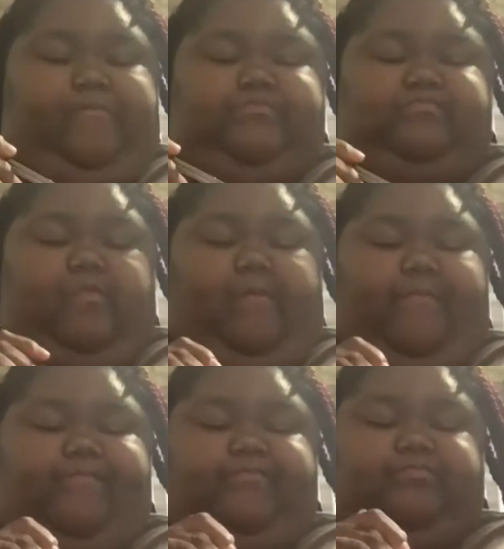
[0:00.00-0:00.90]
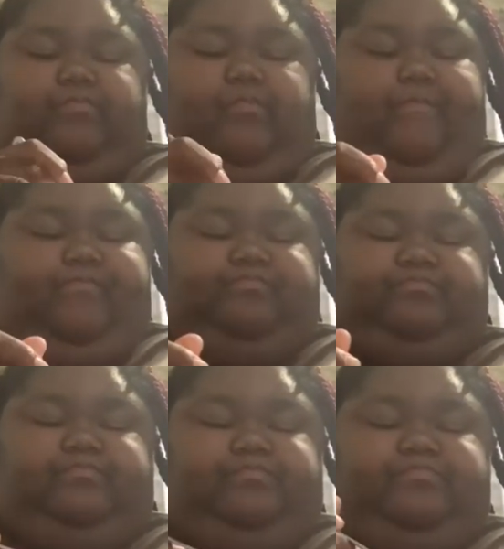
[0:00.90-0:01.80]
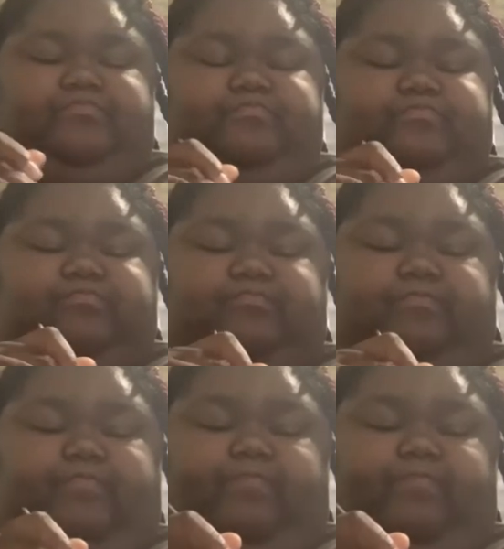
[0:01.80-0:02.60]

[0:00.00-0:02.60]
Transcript: (no one is talking)